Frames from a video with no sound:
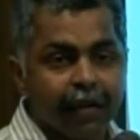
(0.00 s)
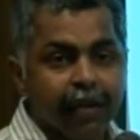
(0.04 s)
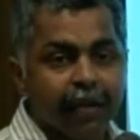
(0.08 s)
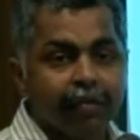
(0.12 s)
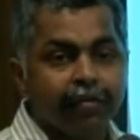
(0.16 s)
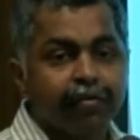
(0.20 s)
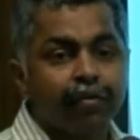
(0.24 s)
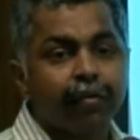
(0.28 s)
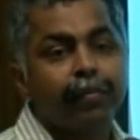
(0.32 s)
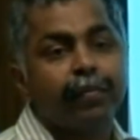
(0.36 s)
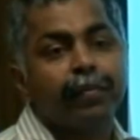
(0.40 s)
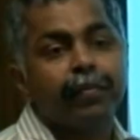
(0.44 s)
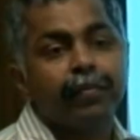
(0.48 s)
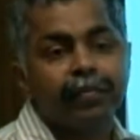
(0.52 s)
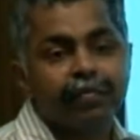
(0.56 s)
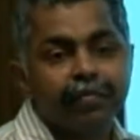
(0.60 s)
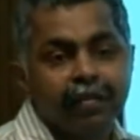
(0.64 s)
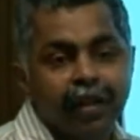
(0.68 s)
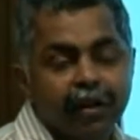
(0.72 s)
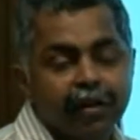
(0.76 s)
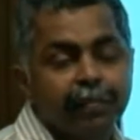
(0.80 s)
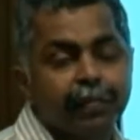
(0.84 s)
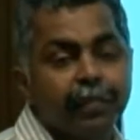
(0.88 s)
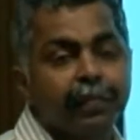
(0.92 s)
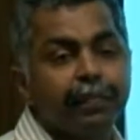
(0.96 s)
So
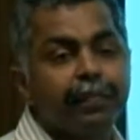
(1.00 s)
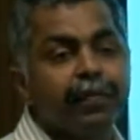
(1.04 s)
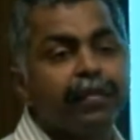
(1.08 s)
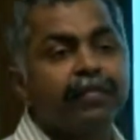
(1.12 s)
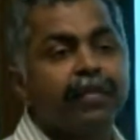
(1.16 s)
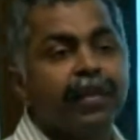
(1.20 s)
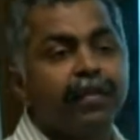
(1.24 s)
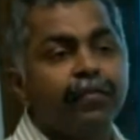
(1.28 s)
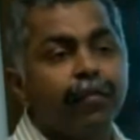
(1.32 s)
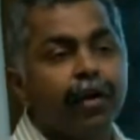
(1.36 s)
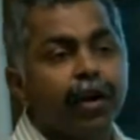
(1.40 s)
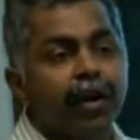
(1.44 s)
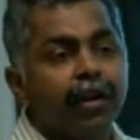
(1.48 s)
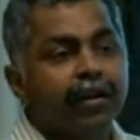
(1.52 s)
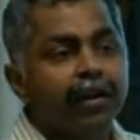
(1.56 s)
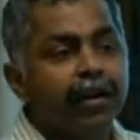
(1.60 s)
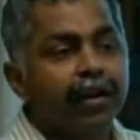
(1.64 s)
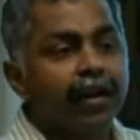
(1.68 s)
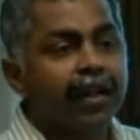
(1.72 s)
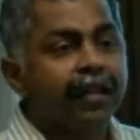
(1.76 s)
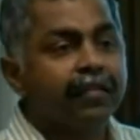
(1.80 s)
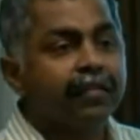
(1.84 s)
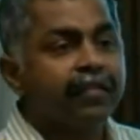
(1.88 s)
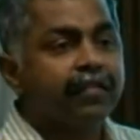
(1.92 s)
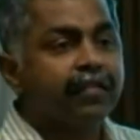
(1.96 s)
certain people say
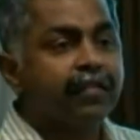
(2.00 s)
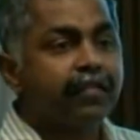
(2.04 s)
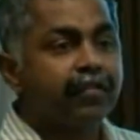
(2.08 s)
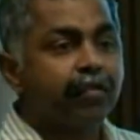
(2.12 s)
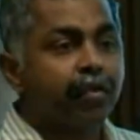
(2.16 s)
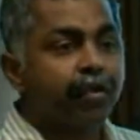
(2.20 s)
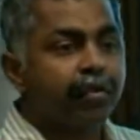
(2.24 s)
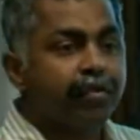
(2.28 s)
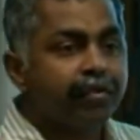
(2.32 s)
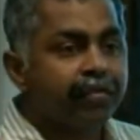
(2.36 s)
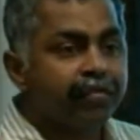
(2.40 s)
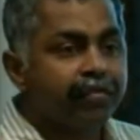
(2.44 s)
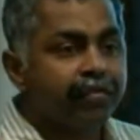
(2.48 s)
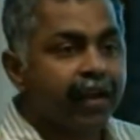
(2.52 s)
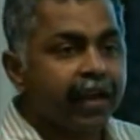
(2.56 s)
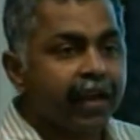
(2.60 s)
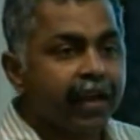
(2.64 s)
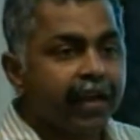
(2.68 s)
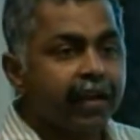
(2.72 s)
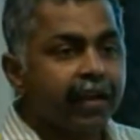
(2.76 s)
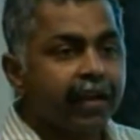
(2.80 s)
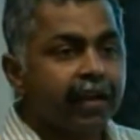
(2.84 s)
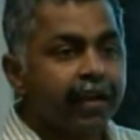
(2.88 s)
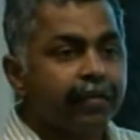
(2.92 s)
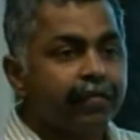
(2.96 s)
voluntary license is going to stay
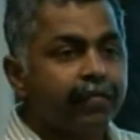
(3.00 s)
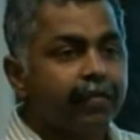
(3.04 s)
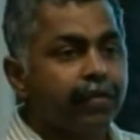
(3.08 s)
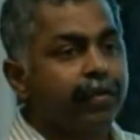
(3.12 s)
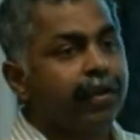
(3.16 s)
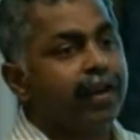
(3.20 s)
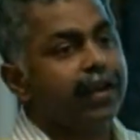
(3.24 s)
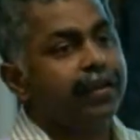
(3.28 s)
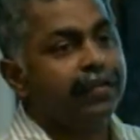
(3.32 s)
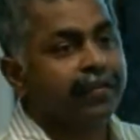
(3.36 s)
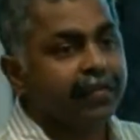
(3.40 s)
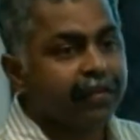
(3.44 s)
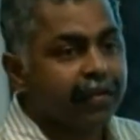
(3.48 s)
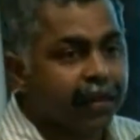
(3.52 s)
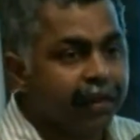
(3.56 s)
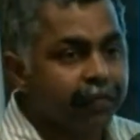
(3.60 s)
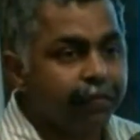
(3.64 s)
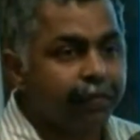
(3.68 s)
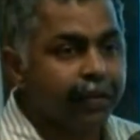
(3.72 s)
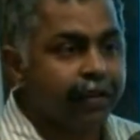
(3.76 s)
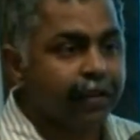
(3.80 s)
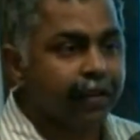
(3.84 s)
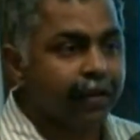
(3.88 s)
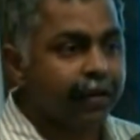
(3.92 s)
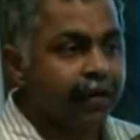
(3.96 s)
here, so let's live
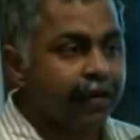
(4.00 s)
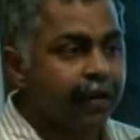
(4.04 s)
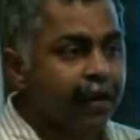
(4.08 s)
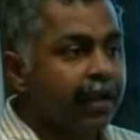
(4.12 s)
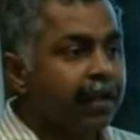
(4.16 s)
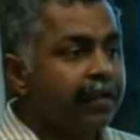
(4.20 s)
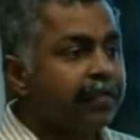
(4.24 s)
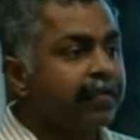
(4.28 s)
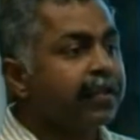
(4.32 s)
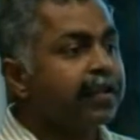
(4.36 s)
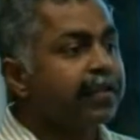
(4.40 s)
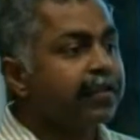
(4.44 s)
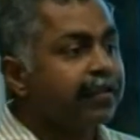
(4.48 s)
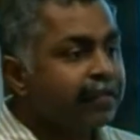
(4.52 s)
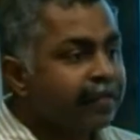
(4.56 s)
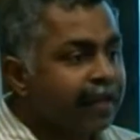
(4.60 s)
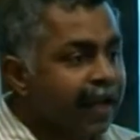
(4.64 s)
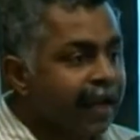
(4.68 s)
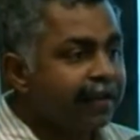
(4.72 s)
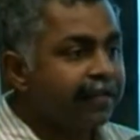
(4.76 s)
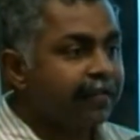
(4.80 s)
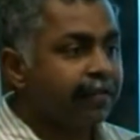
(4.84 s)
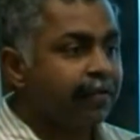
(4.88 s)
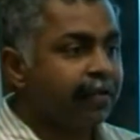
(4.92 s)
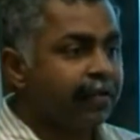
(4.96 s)
with it. So it's,
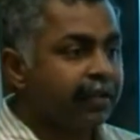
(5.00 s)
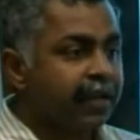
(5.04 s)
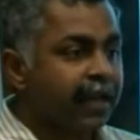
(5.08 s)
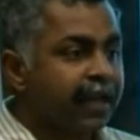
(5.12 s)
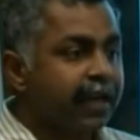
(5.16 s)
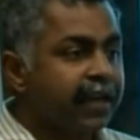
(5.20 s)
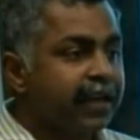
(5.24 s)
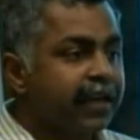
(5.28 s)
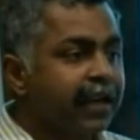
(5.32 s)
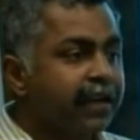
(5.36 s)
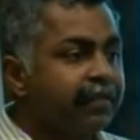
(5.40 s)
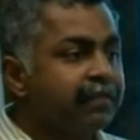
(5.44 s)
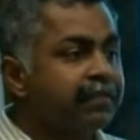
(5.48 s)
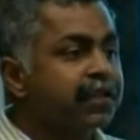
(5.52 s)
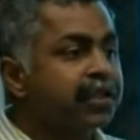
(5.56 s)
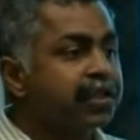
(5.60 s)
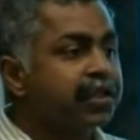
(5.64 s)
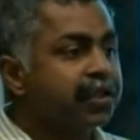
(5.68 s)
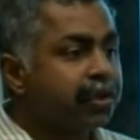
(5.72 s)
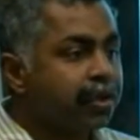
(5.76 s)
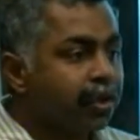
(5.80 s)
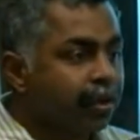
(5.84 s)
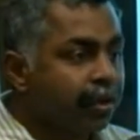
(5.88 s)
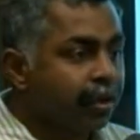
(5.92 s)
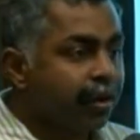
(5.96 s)
that's not the idea. We
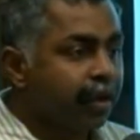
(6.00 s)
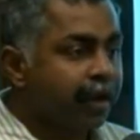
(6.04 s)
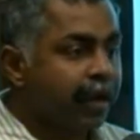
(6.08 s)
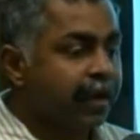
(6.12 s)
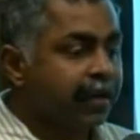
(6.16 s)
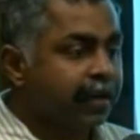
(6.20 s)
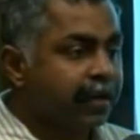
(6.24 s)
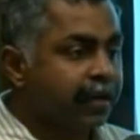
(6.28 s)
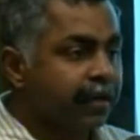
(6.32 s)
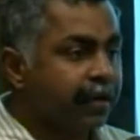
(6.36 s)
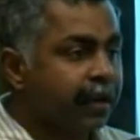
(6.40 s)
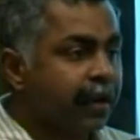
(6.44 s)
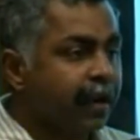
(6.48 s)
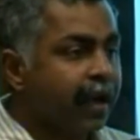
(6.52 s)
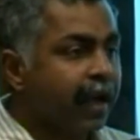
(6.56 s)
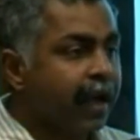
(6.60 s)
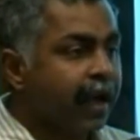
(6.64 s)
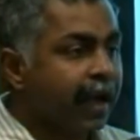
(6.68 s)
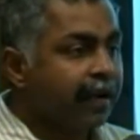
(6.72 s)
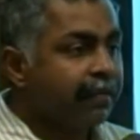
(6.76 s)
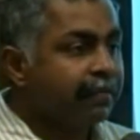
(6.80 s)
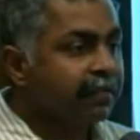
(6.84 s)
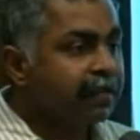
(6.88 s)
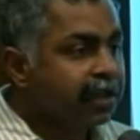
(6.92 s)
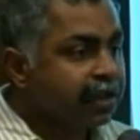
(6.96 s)
should look at it
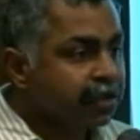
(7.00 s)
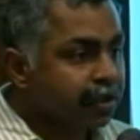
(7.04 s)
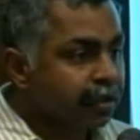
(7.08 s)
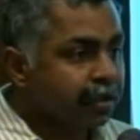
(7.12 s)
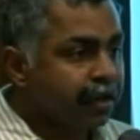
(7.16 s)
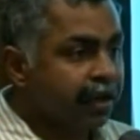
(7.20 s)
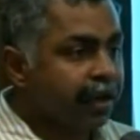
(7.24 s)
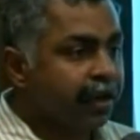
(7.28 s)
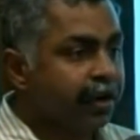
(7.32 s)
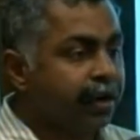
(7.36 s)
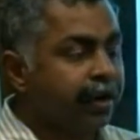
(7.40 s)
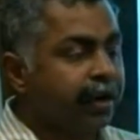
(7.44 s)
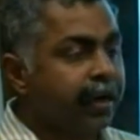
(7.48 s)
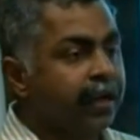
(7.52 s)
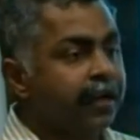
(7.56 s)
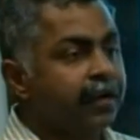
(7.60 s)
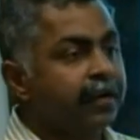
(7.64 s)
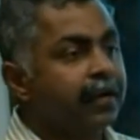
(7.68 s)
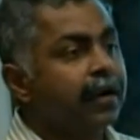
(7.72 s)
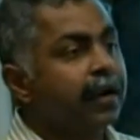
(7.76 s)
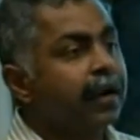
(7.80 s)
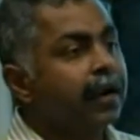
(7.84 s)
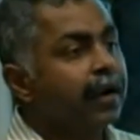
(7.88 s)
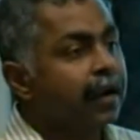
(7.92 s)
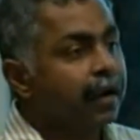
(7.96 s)
and we should
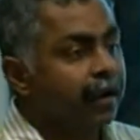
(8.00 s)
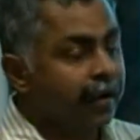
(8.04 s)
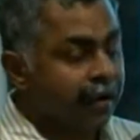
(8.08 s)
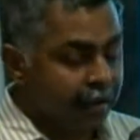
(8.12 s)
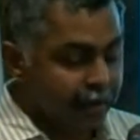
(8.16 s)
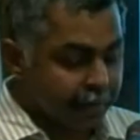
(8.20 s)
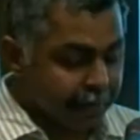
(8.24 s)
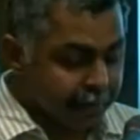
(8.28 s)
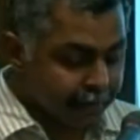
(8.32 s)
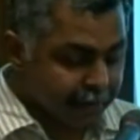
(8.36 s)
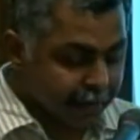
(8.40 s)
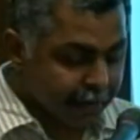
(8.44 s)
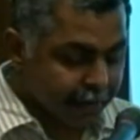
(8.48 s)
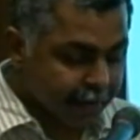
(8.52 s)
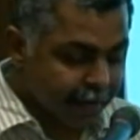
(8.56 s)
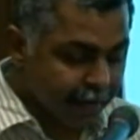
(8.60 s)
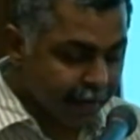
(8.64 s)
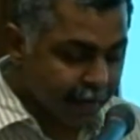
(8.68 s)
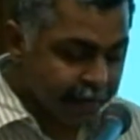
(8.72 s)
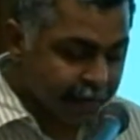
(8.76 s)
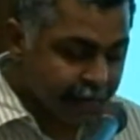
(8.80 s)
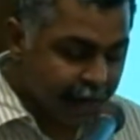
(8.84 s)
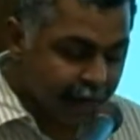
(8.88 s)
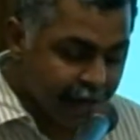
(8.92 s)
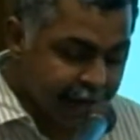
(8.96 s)
interrogate uh, the,
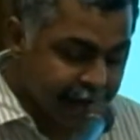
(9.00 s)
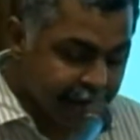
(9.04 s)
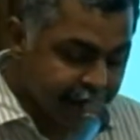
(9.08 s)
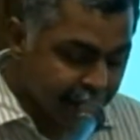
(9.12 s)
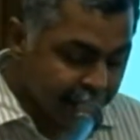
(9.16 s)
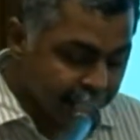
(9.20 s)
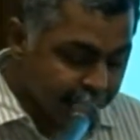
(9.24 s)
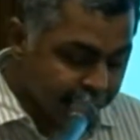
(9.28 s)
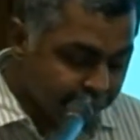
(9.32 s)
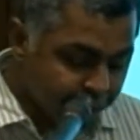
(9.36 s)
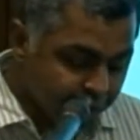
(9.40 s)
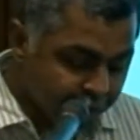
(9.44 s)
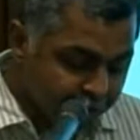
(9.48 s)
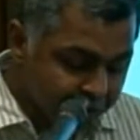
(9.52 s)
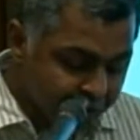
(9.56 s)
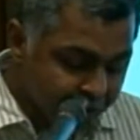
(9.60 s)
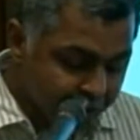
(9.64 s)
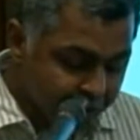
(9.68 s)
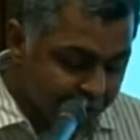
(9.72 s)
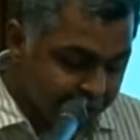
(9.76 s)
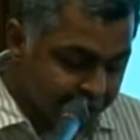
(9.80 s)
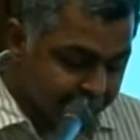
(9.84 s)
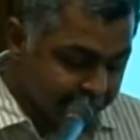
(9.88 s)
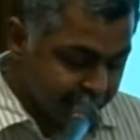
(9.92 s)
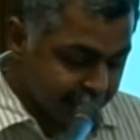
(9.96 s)
the idea of voluntary
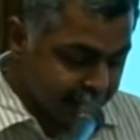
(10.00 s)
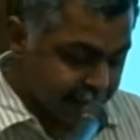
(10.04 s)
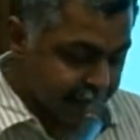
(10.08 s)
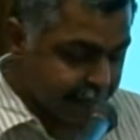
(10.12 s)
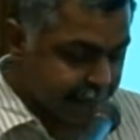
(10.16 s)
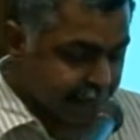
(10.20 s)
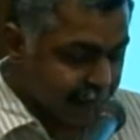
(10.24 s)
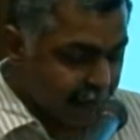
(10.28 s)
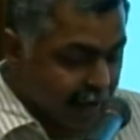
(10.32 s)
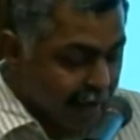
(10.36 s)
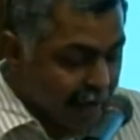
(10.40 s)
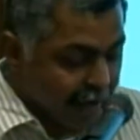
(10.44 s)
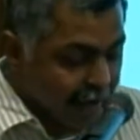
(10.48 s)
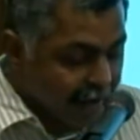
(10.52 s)
license.